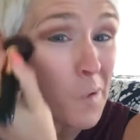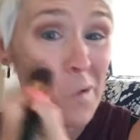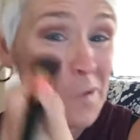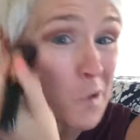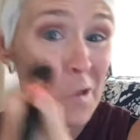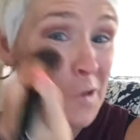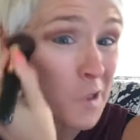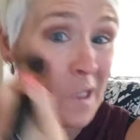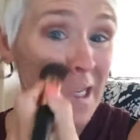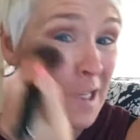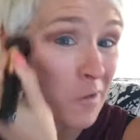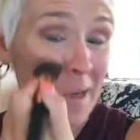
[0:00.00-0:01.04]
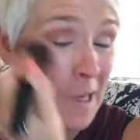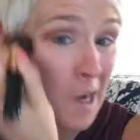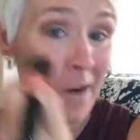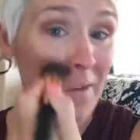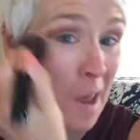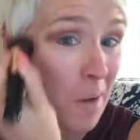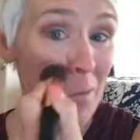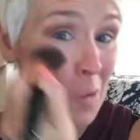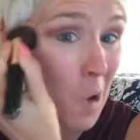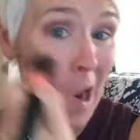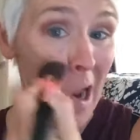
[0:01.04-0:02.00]
So this is going to give me kind of that
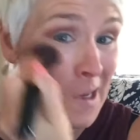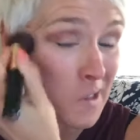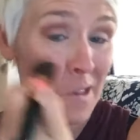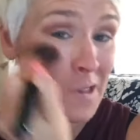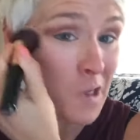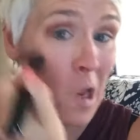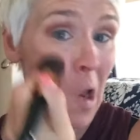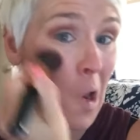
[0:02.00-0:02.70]
bronze